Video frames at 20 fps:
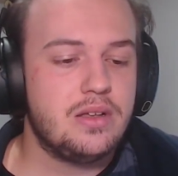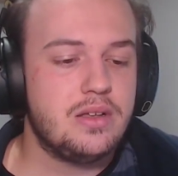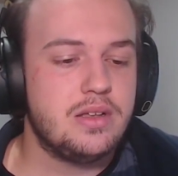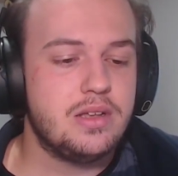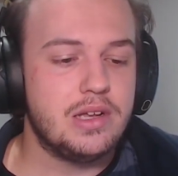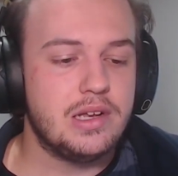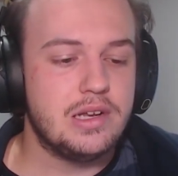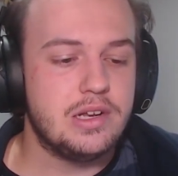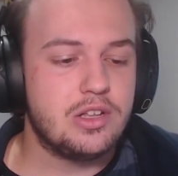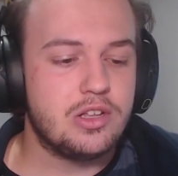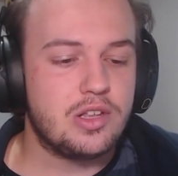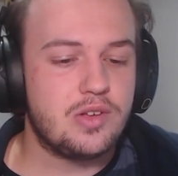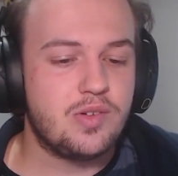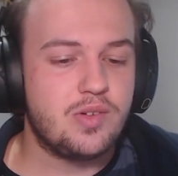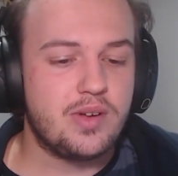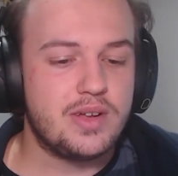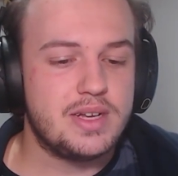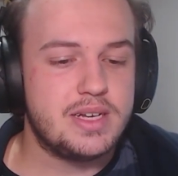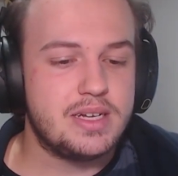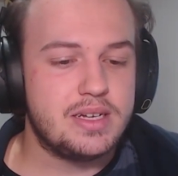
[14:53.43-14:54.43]
and not
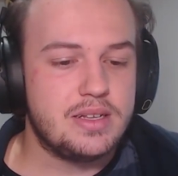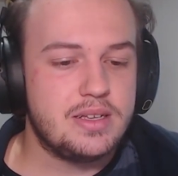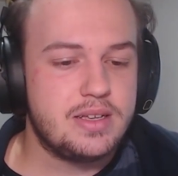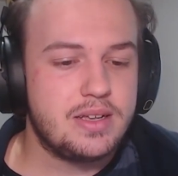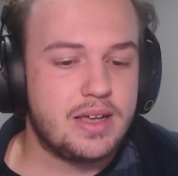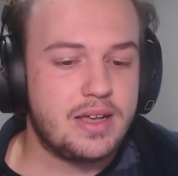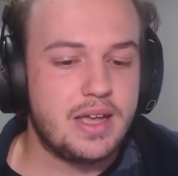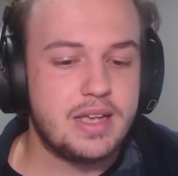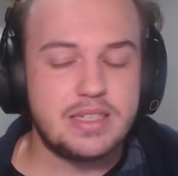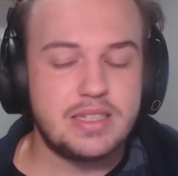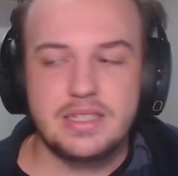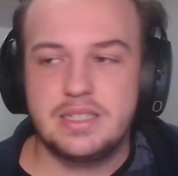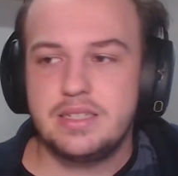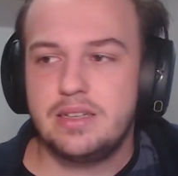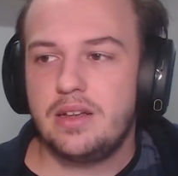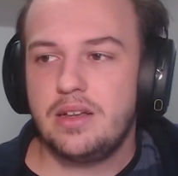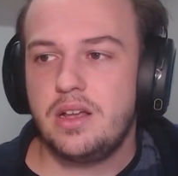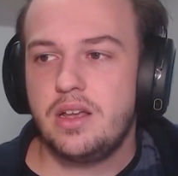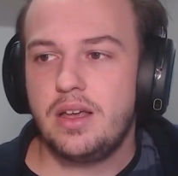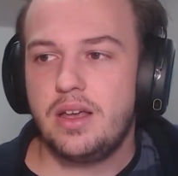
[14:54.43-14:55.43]
everyone has
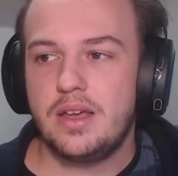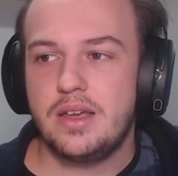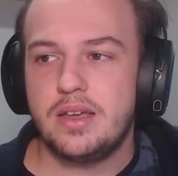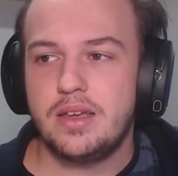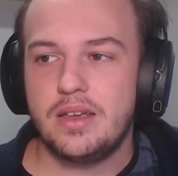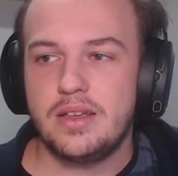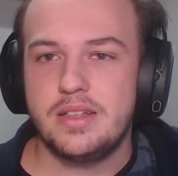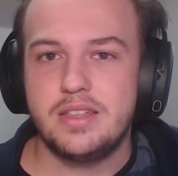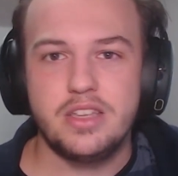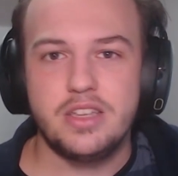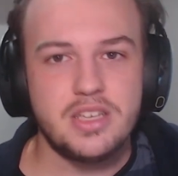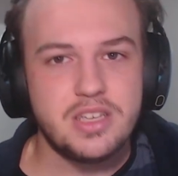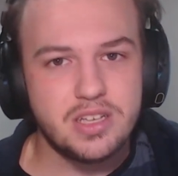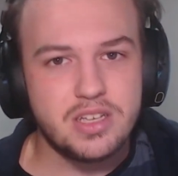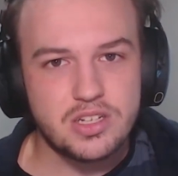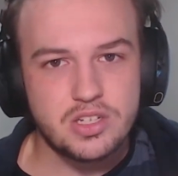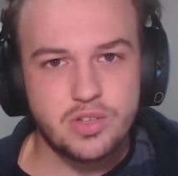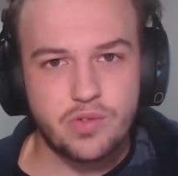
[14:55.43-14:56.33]
years